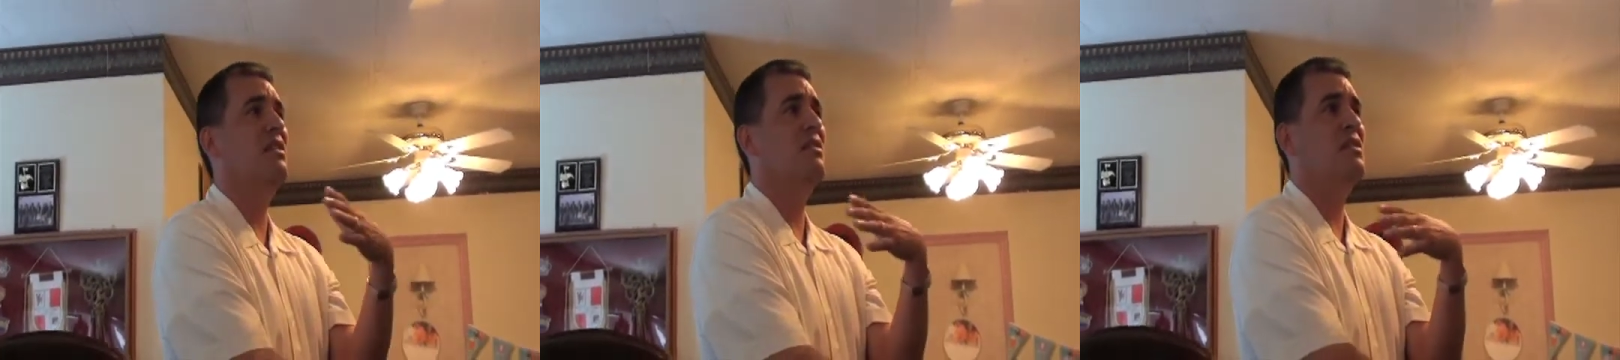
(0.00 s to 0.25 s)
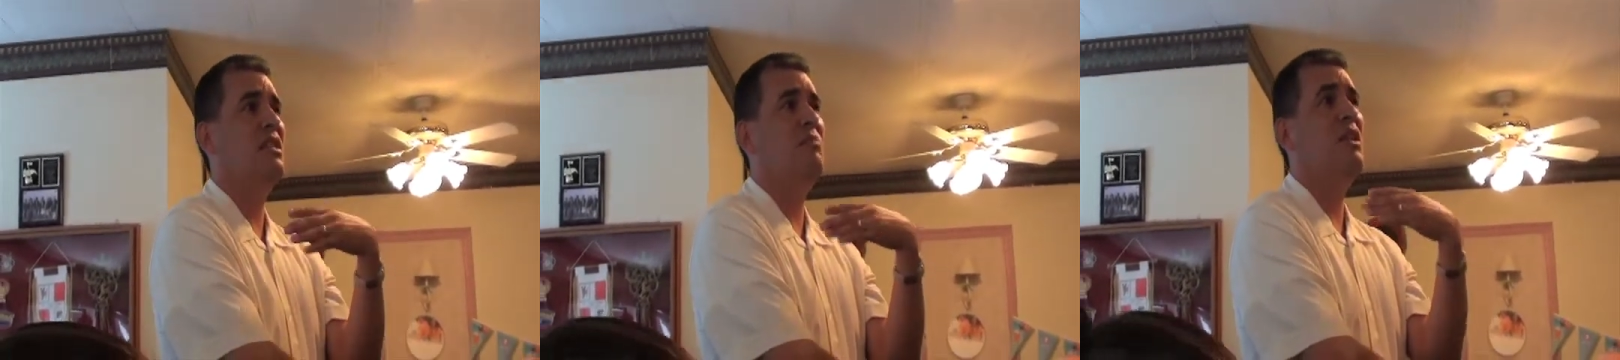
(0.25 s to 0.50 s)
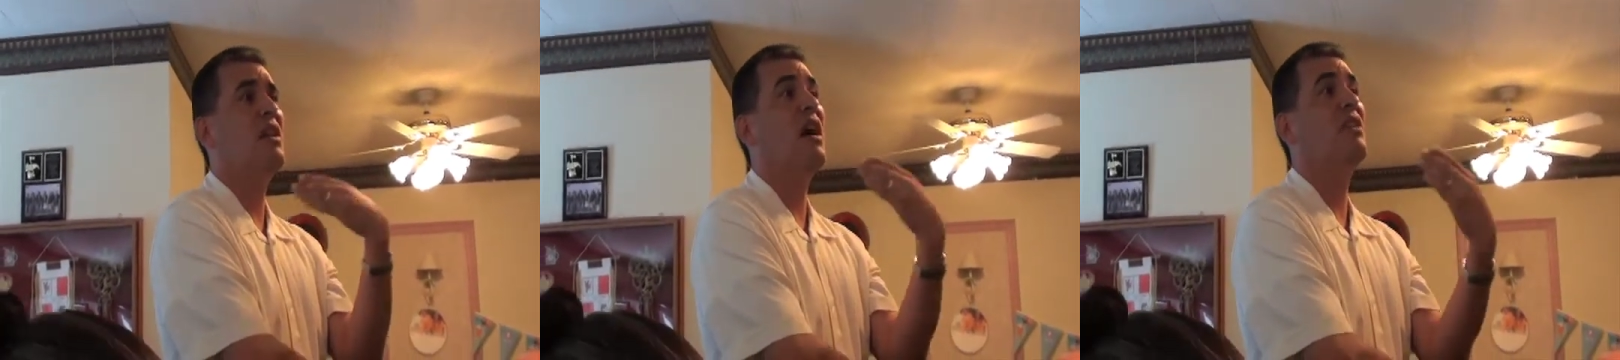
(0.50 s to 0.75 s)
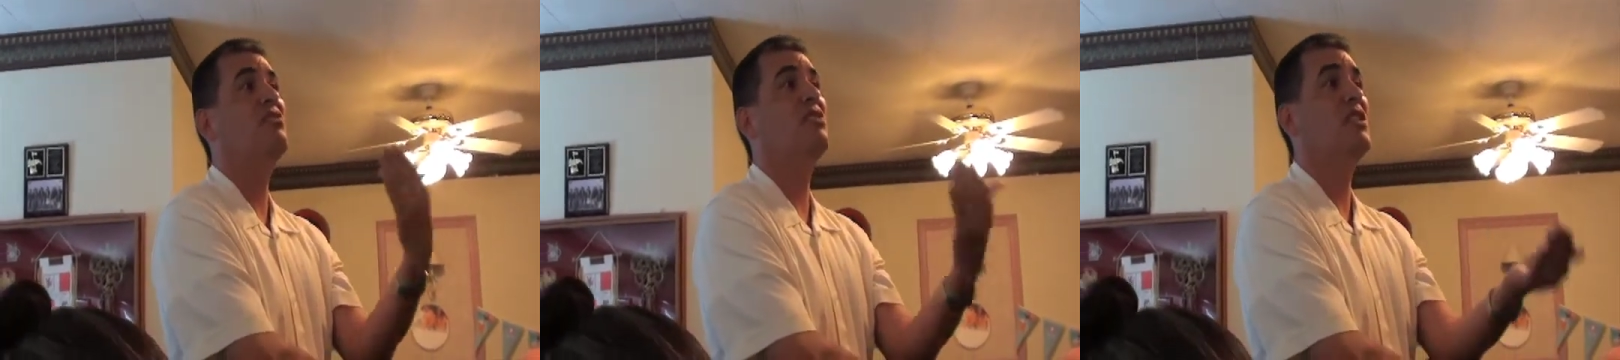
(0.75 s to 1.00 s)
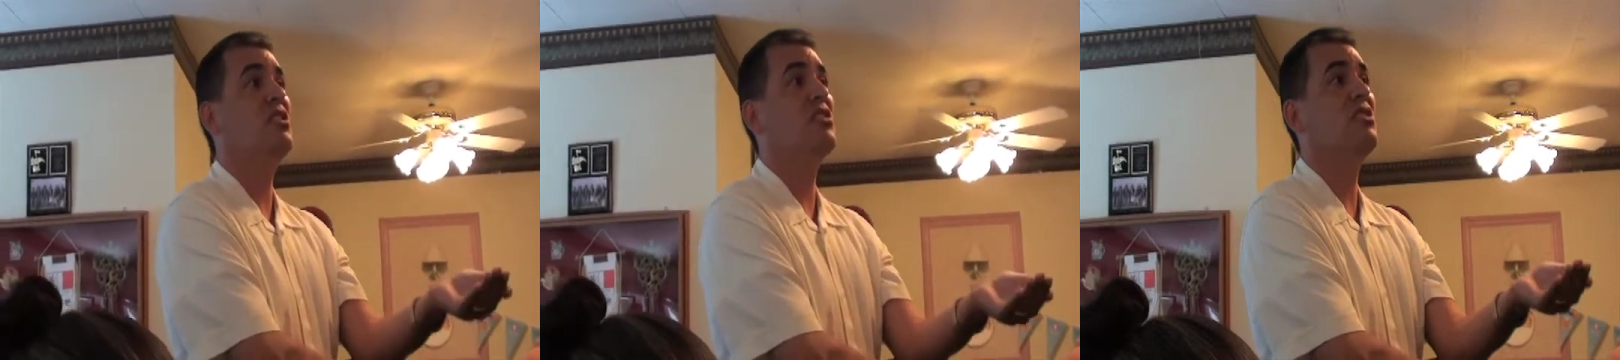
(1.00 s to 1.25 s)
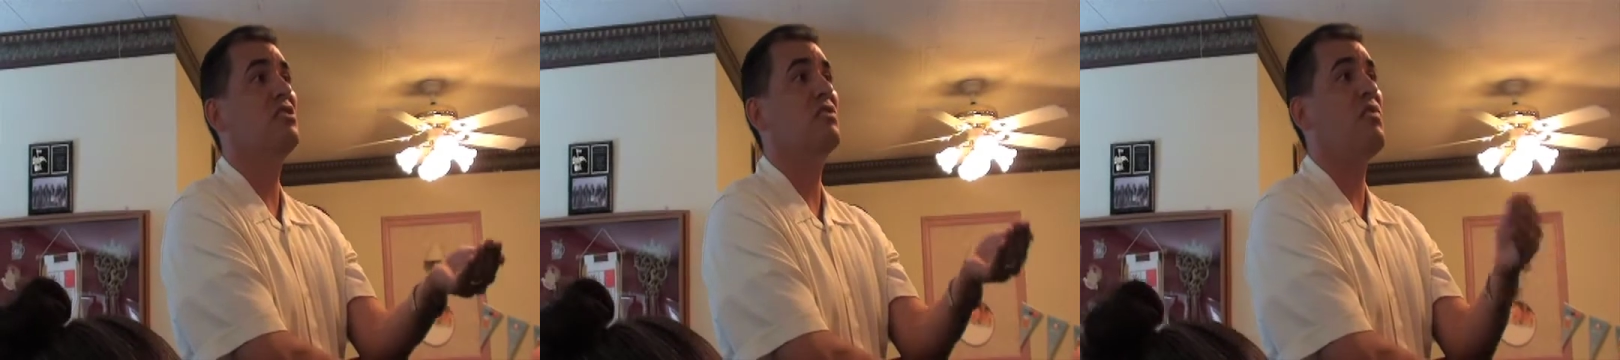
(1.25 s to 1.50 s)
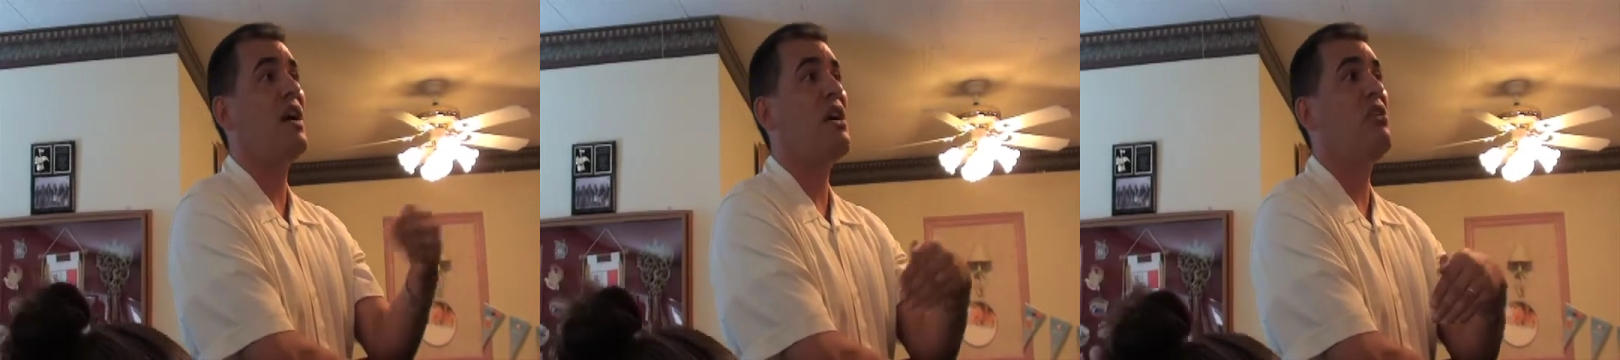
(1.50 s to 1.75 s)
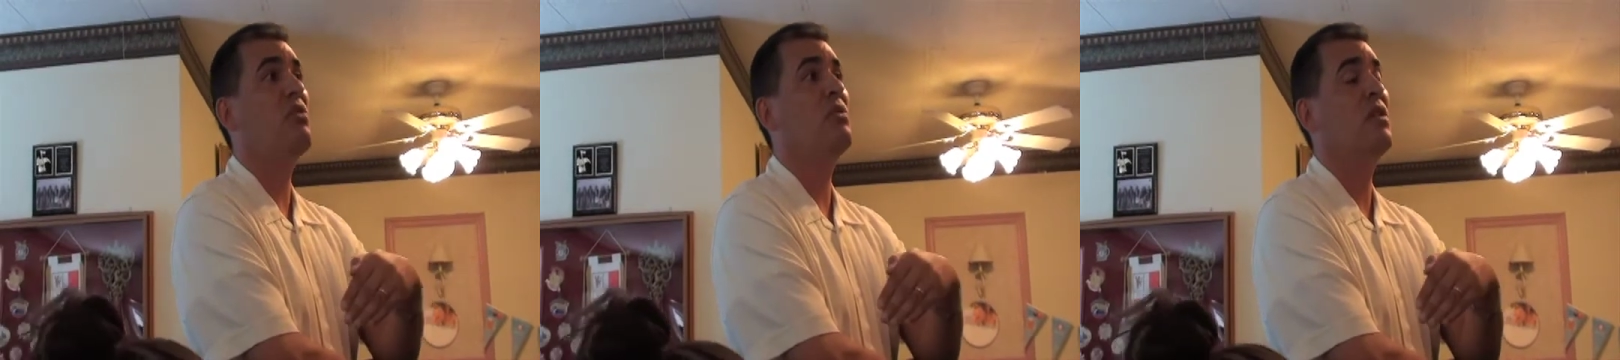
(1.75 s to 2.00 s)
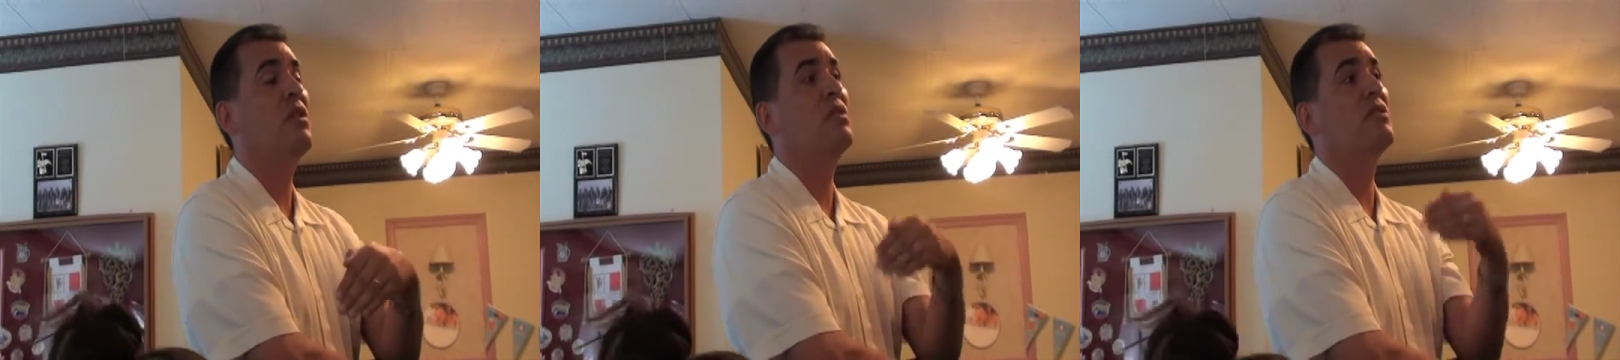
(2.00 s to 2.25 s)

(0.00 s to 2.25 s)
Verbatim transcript: the seeming contradictions of why you